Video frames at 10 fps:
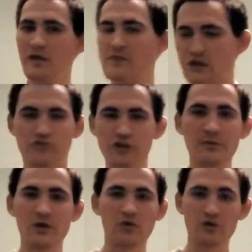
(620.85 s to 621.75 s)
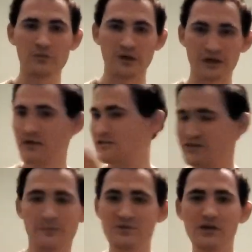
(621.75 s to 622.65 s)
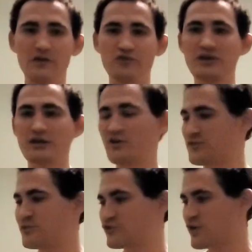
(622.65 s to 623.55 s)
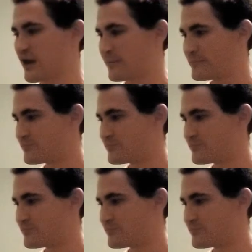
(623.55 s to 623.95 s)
They treated me horribly. Samsung has treated customers right.